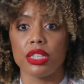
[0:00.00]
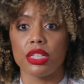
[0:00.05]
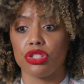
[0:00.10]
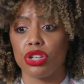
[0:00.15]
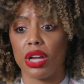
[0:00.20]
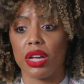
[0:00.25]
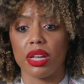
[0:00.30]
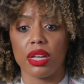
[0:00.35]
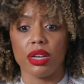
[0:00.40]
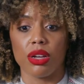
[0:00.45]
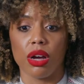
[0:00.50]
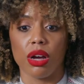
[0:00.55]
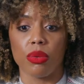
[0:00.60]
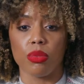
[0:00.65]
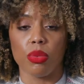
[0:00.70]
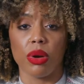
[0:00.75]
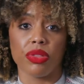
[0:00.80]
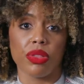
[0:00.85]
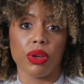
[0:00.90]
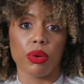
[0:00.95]
check in on
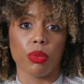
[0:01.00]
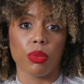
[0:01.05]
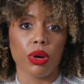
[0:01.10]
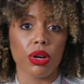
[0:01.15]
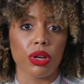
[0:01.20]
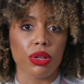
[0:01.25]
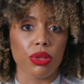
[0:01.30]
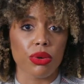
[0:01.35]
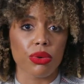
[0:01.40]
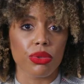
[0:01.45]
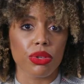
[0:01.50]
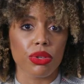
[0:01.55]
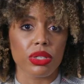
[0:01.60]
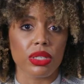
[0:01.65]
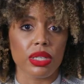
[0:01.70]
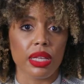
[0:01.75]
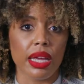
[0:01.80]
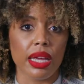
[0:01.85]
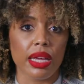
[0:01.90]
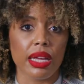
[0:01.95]
what their workload
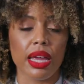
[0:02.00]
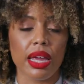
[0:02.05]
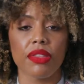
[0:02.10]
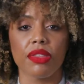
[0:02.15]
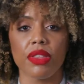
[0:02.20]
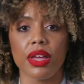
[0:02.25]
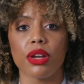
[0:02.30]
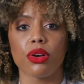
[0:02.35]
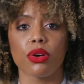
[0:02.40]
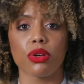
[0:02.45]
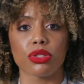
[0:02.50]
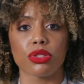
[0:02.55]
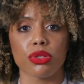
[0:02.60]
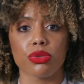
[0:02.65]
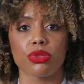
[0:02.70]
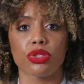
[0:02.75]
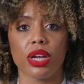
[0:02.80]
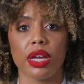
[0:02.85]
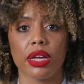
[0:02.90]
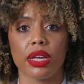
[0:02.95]
looks like, and then also
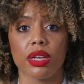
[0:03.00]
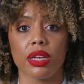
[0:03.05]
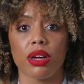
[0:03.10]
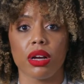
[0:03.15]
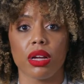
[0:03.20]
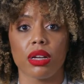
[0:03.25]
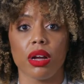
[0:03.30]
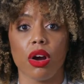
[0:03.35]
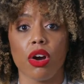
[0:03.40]
check in on,